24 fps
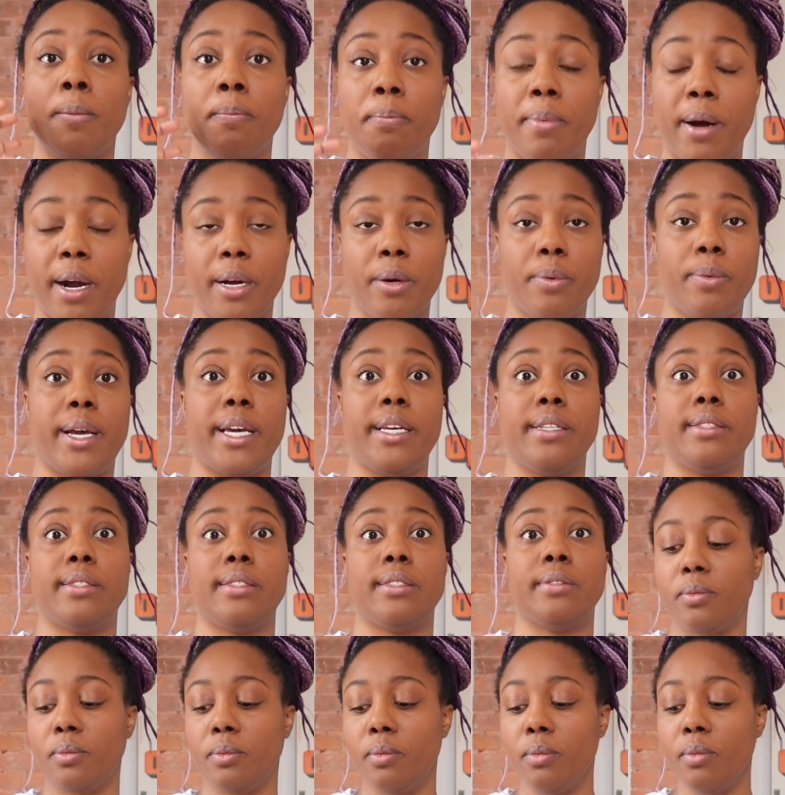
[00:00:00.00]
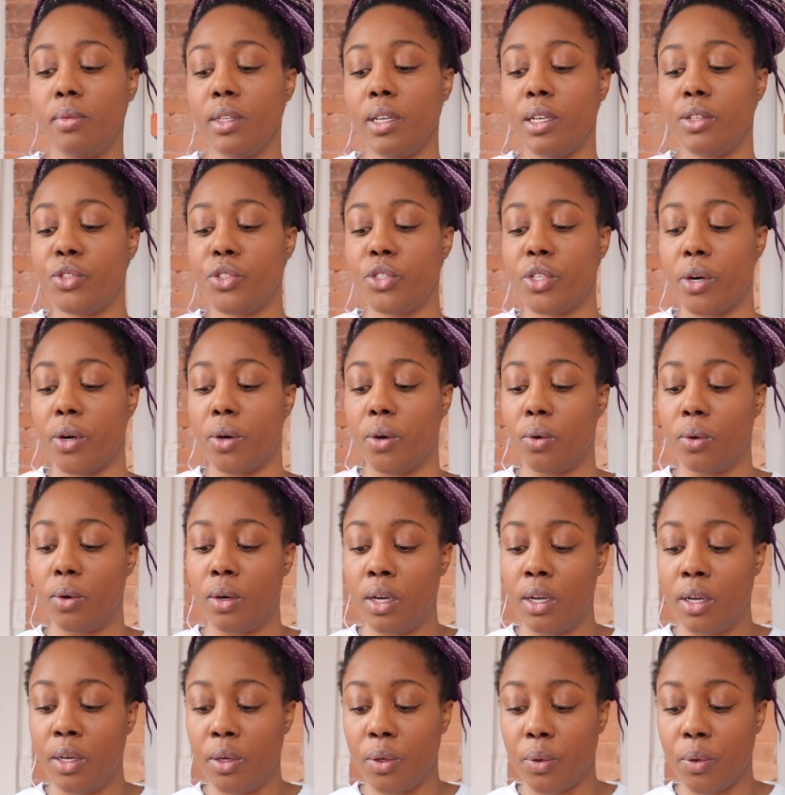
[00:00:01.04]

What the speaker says: Part ways. So